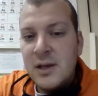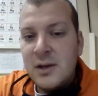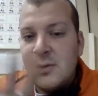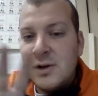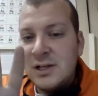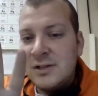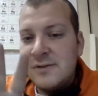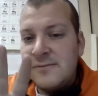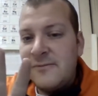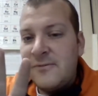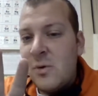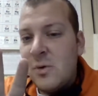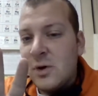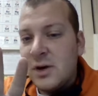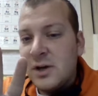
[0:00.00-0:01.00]
Question
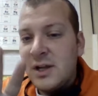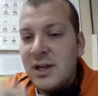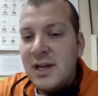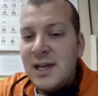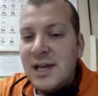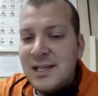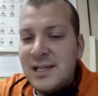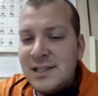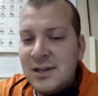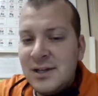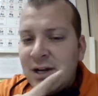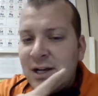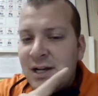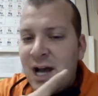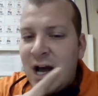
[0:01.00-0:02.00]
four is
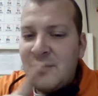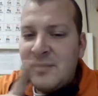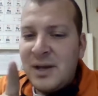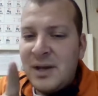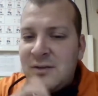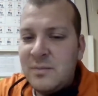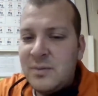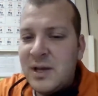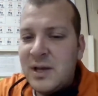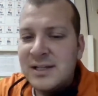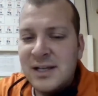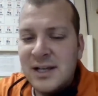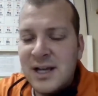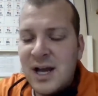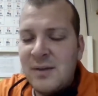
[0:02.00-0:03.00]
there a compound
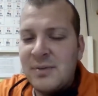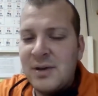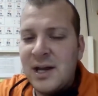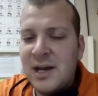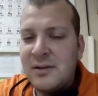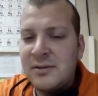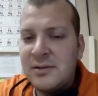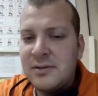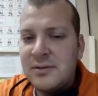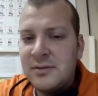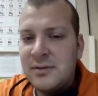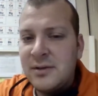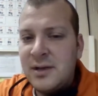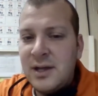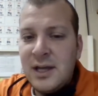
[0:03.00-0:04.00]
plus a compound?
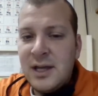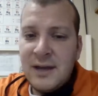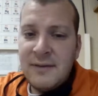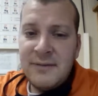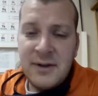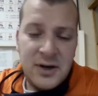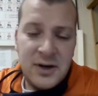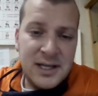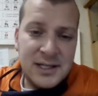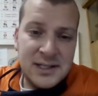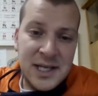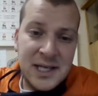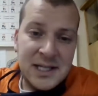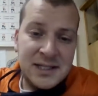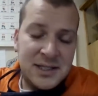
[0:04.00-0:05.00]
If there
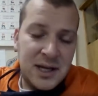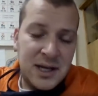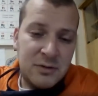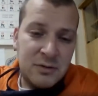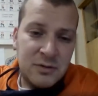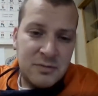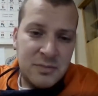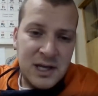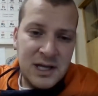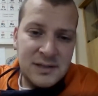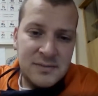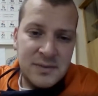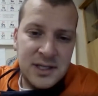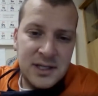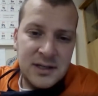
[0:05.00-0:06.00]
is, that's double
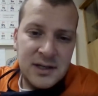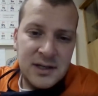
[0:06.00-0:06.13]
replacement.